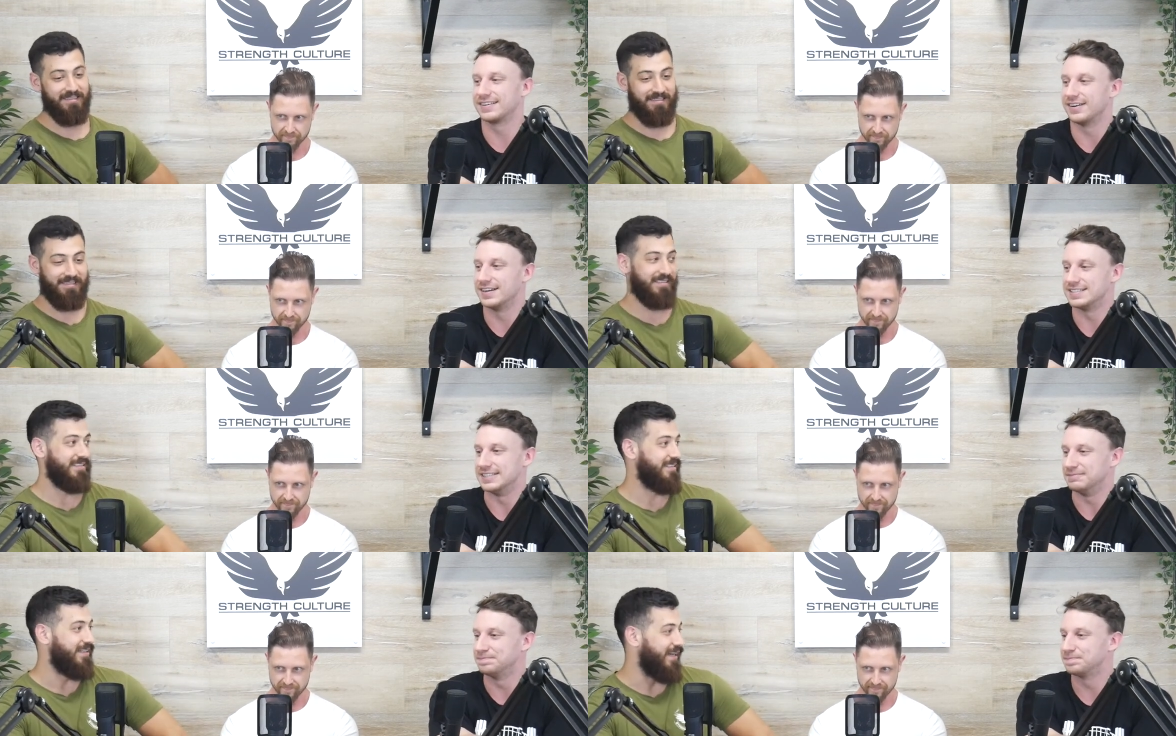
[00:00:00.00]
Speaker 1: Crazy.
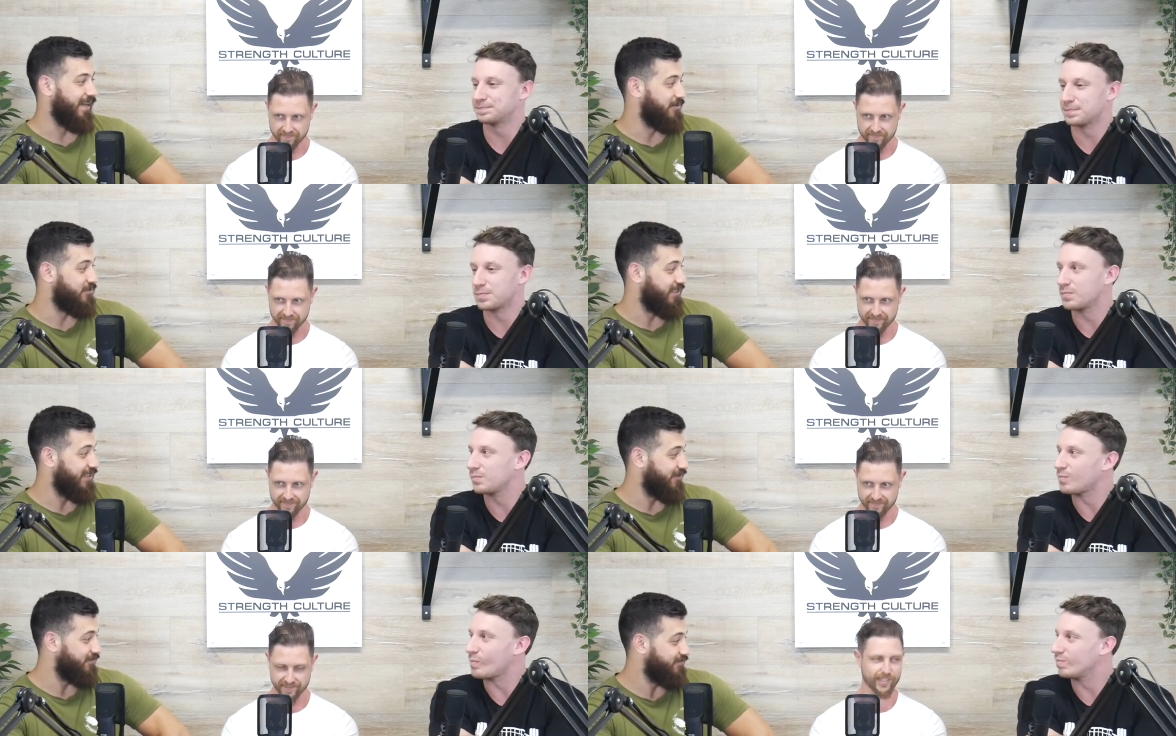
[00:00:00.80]
Um, so
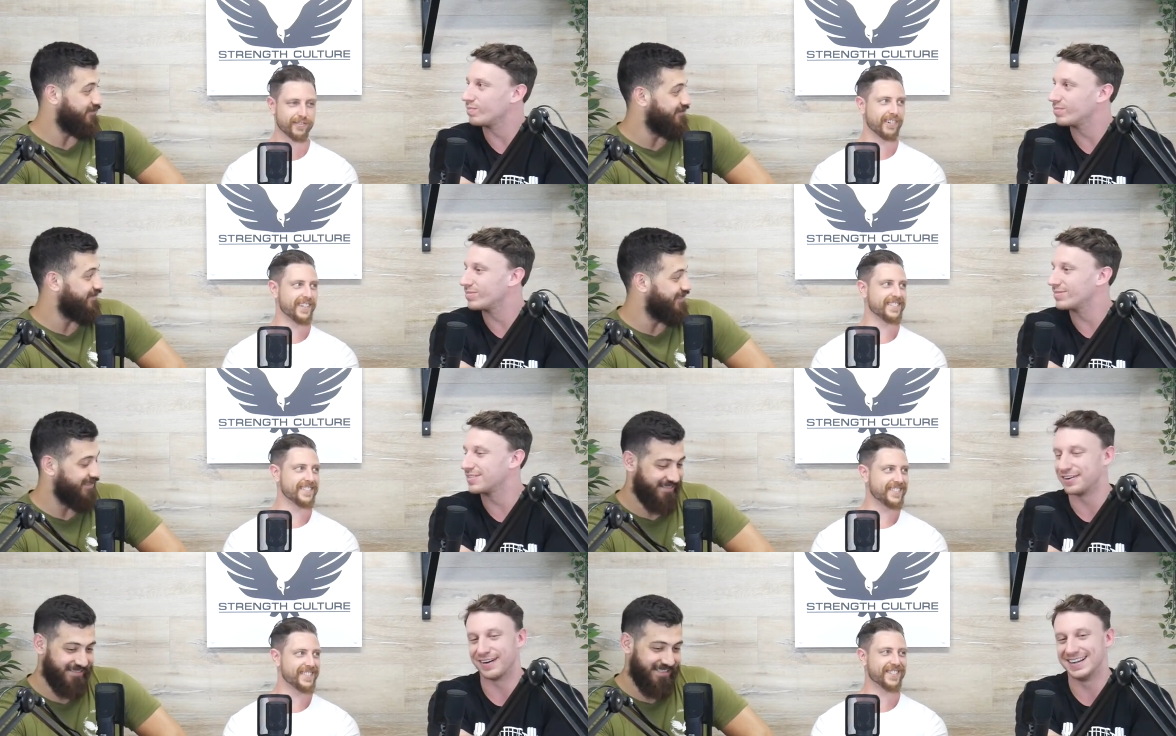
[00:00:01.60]
yeah, crazy.
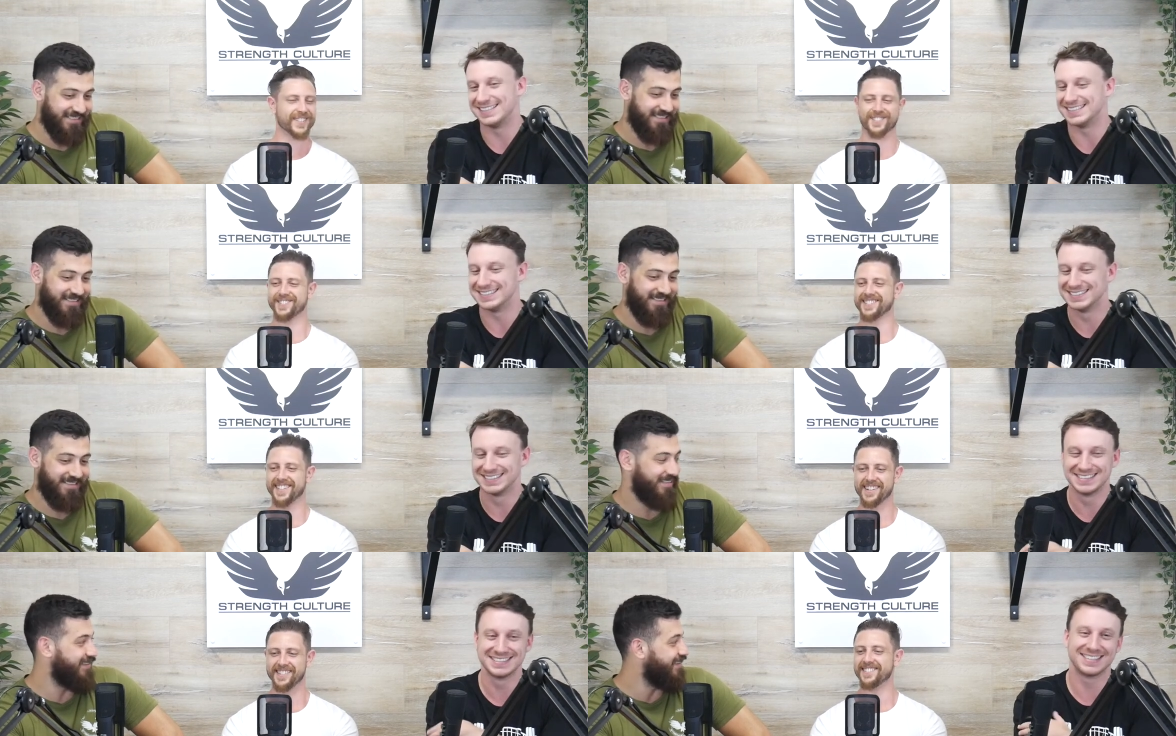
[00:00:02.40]
Crazy.
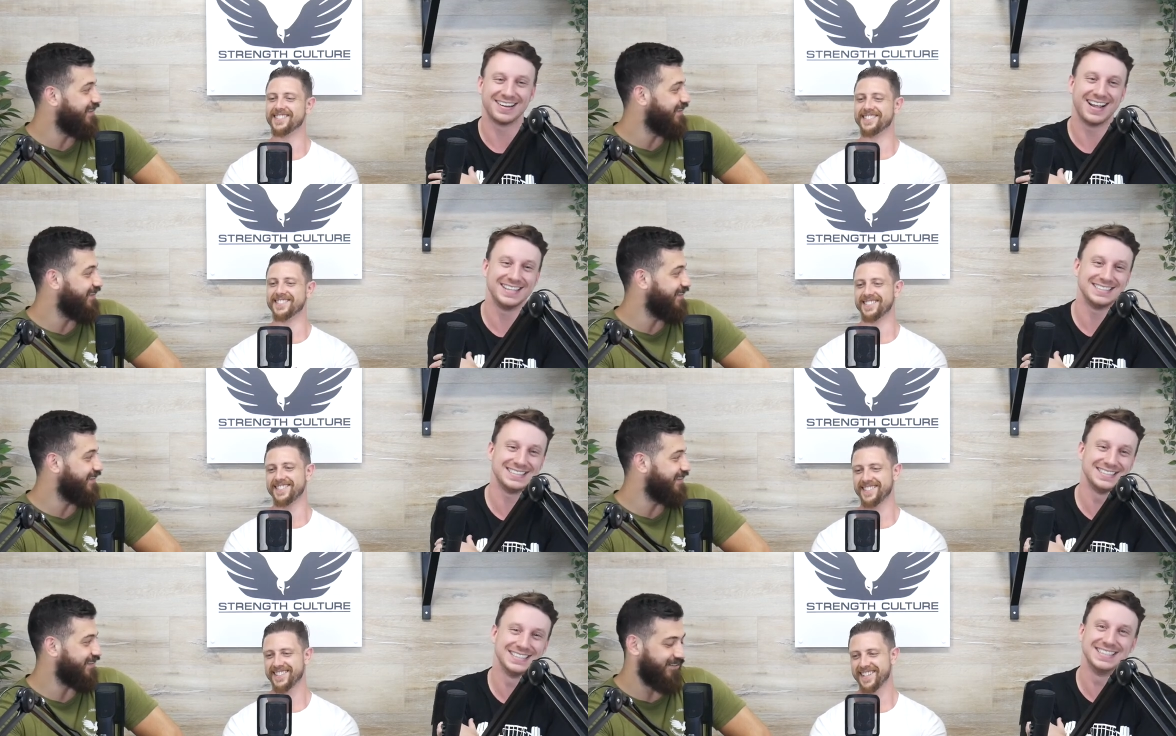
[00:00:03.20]
I Crazy.
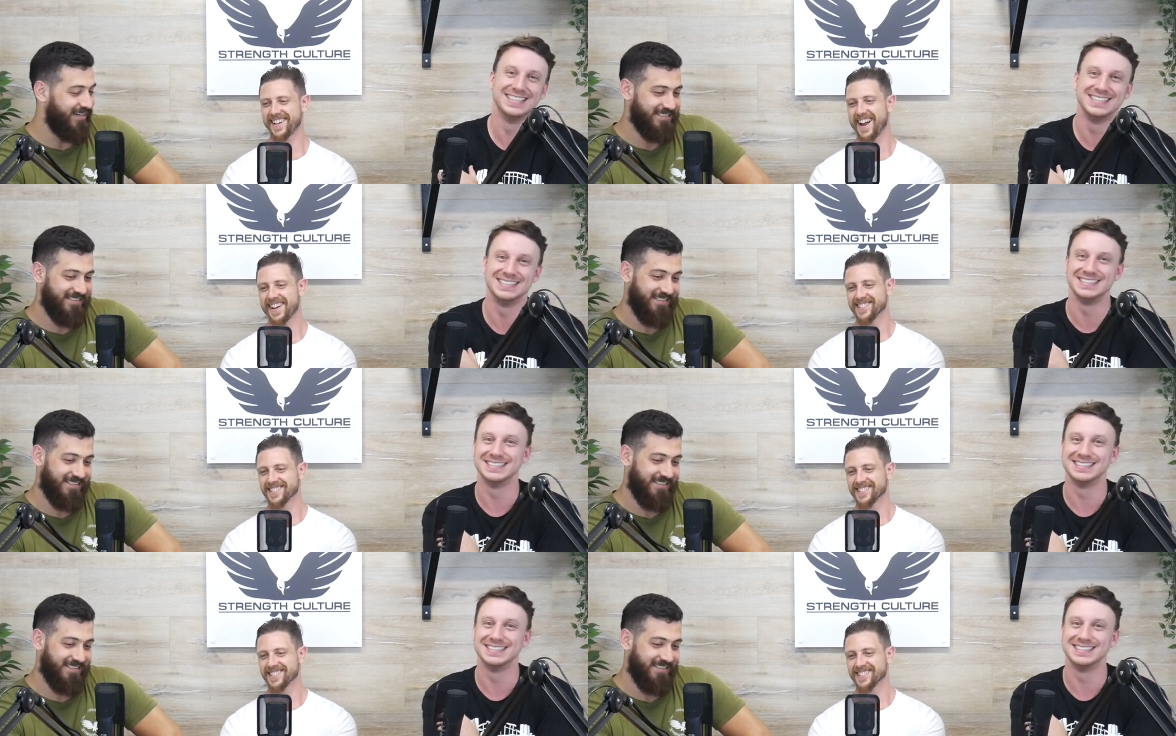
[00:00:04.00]
crazy.